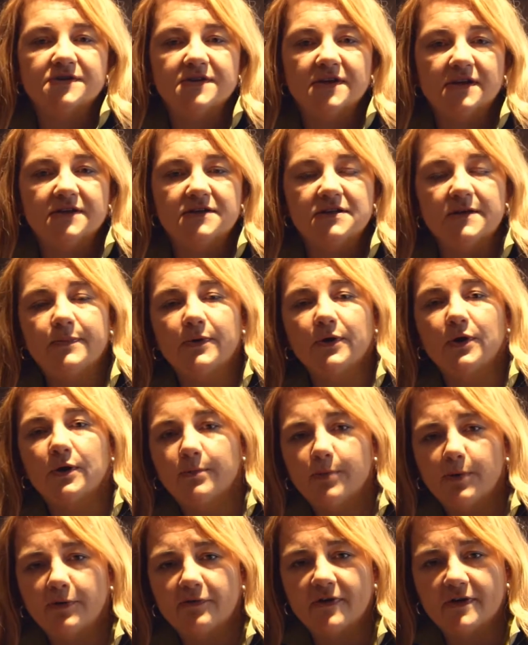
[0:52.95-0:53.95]
that a typical
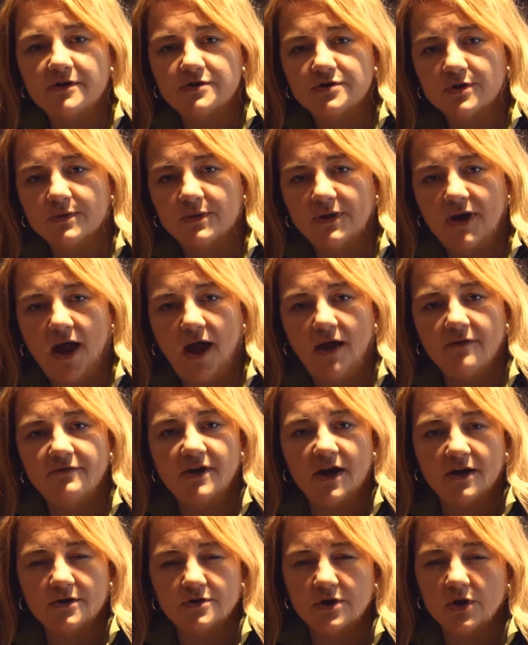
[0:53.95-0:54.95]
professional would have to
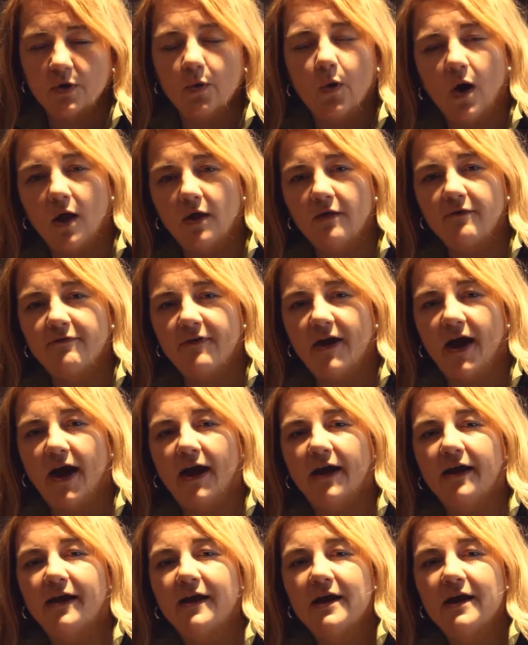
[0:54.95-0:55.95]
actually qualify